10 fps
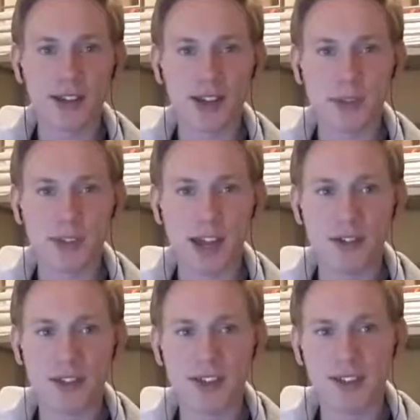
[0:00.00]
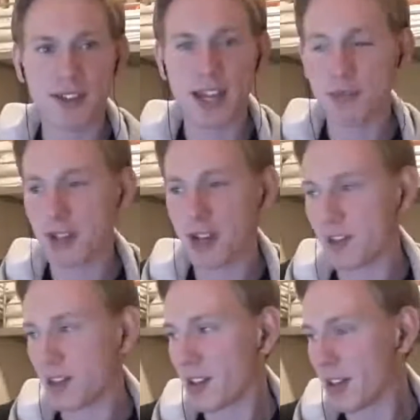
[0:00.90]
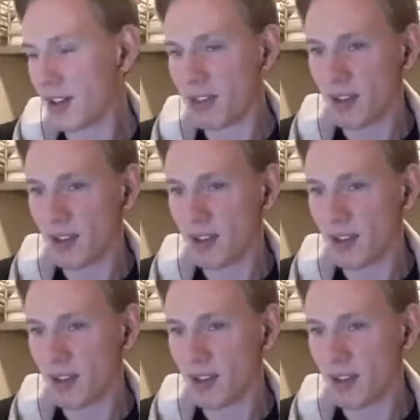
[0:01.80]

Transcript: knives here and there, but not really anything.